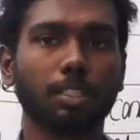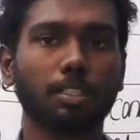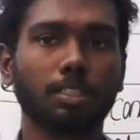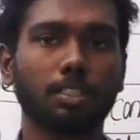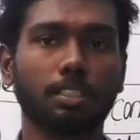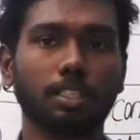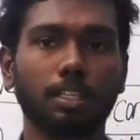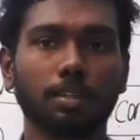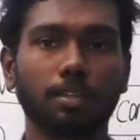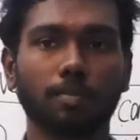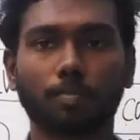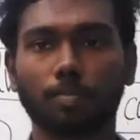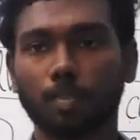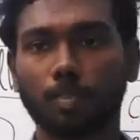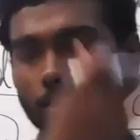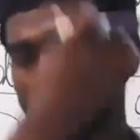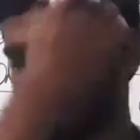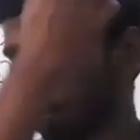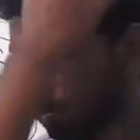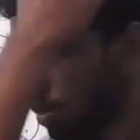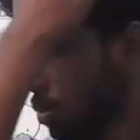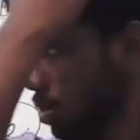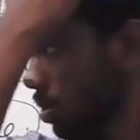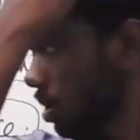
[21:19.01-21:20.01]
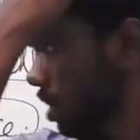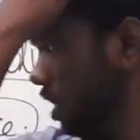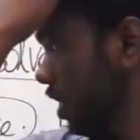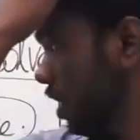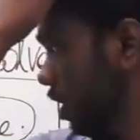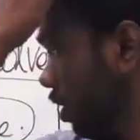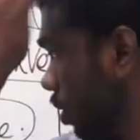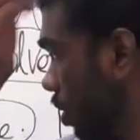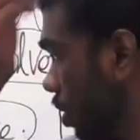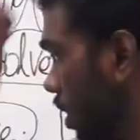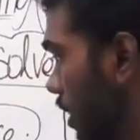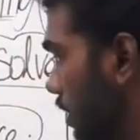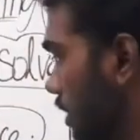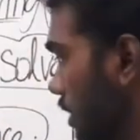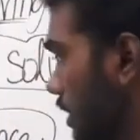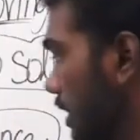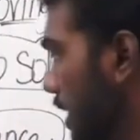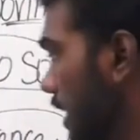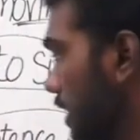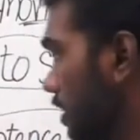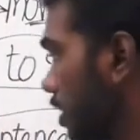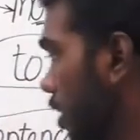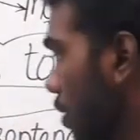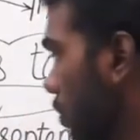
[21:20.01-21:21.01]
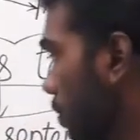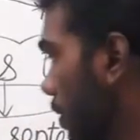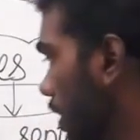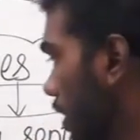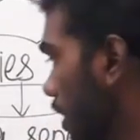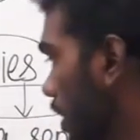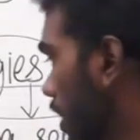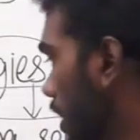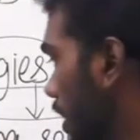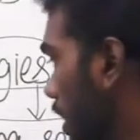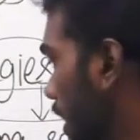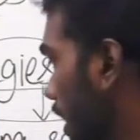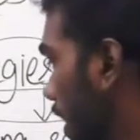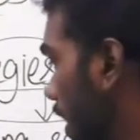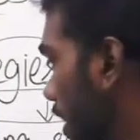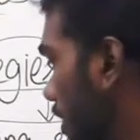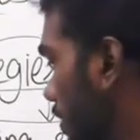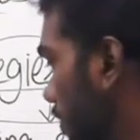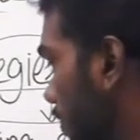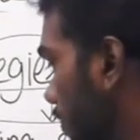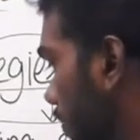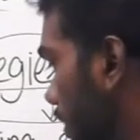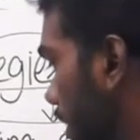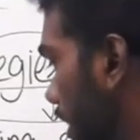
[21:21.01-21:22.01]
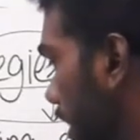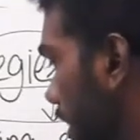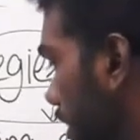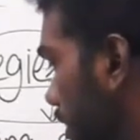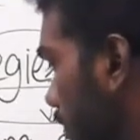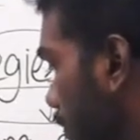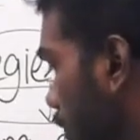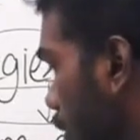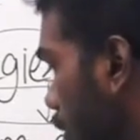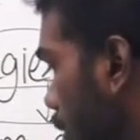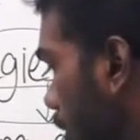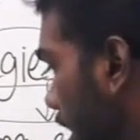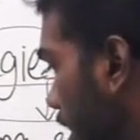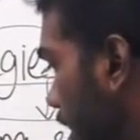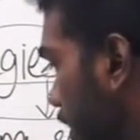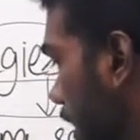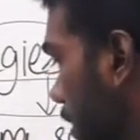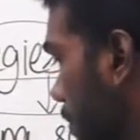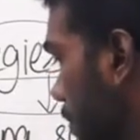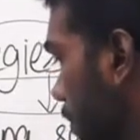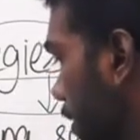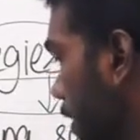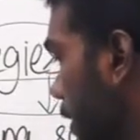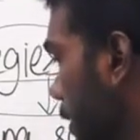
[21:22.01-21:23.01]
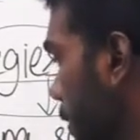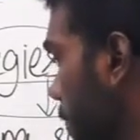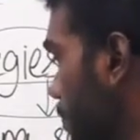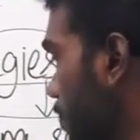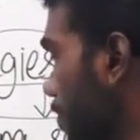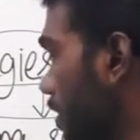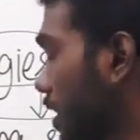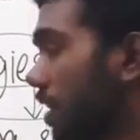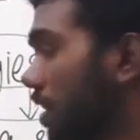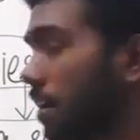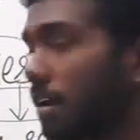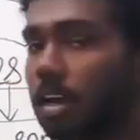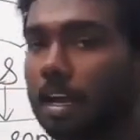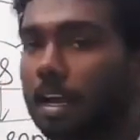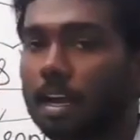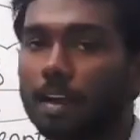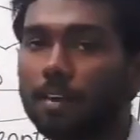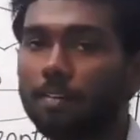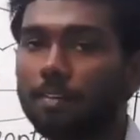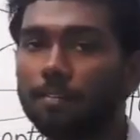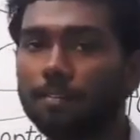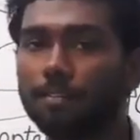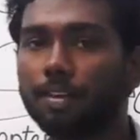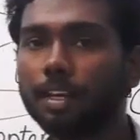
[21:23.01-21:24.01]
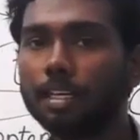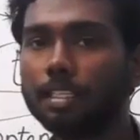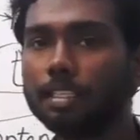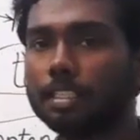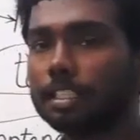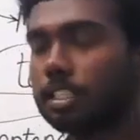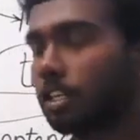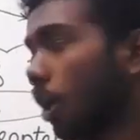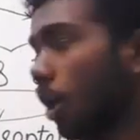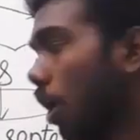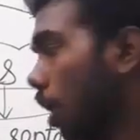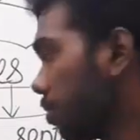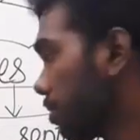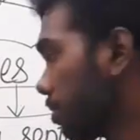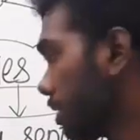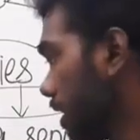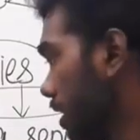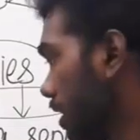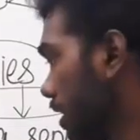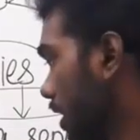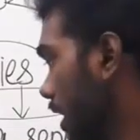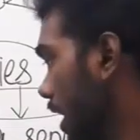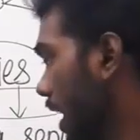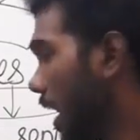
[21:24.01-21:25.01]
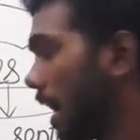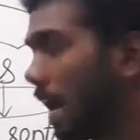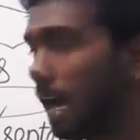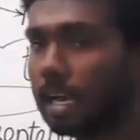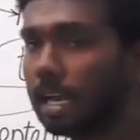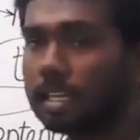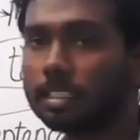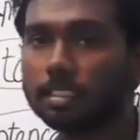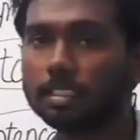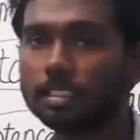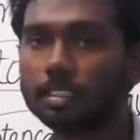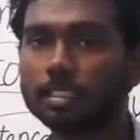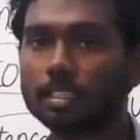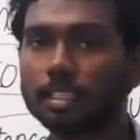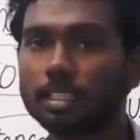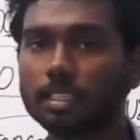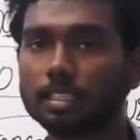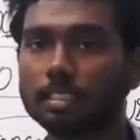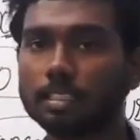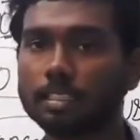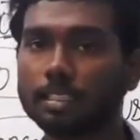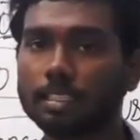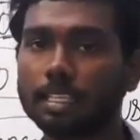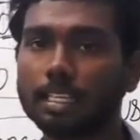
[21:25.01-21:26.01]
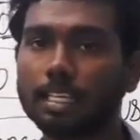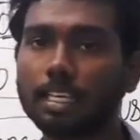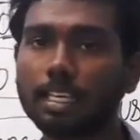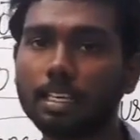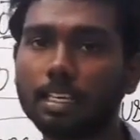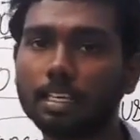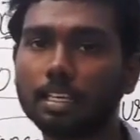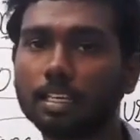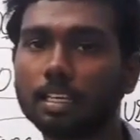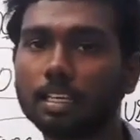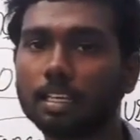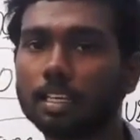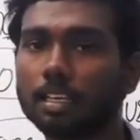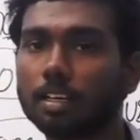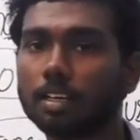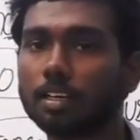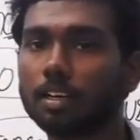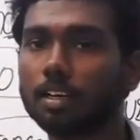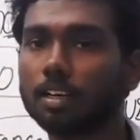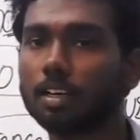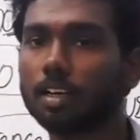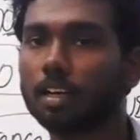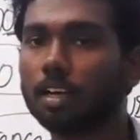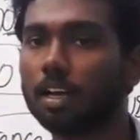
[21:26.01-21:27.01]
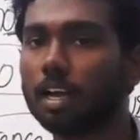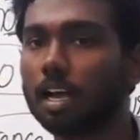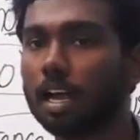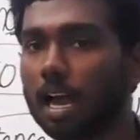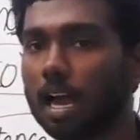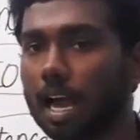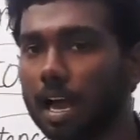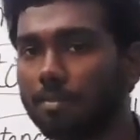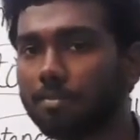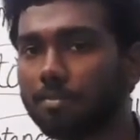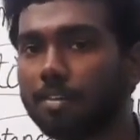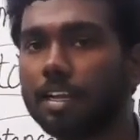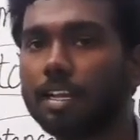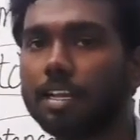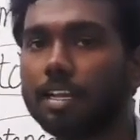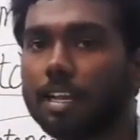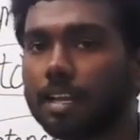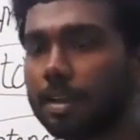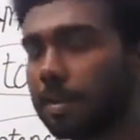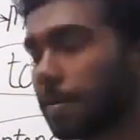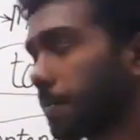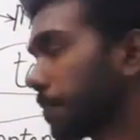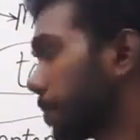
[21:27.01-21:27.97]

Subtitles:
C. So look at this example. In these four examples, which option has C after A?